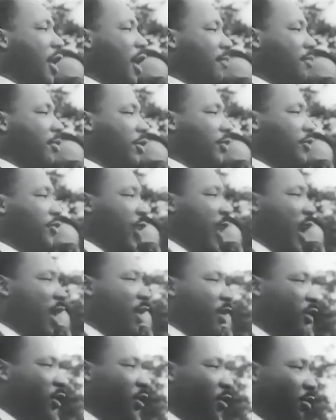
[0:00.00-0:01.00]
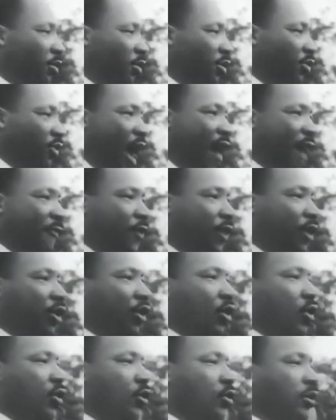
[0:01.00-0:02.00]
come to say to you this
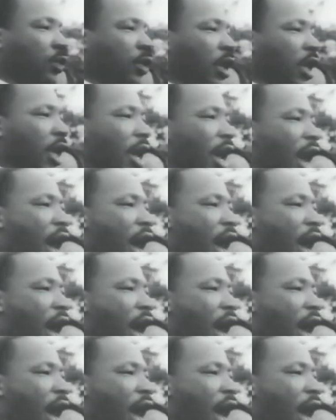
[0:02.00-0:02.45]
afternoon,